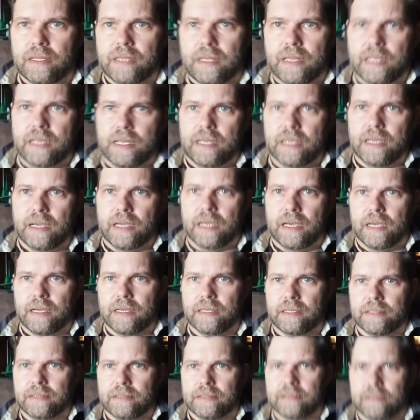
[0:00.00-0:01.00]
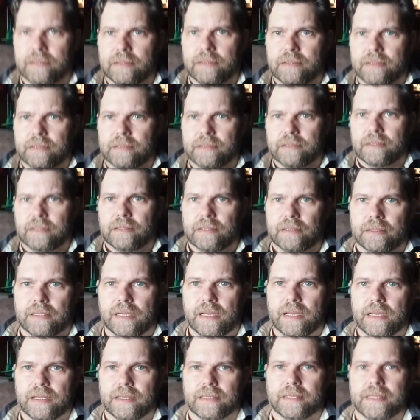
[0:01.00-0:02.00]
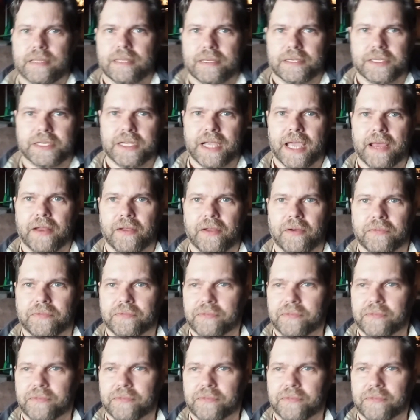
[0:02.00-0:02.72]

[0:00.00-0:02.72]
the the shadow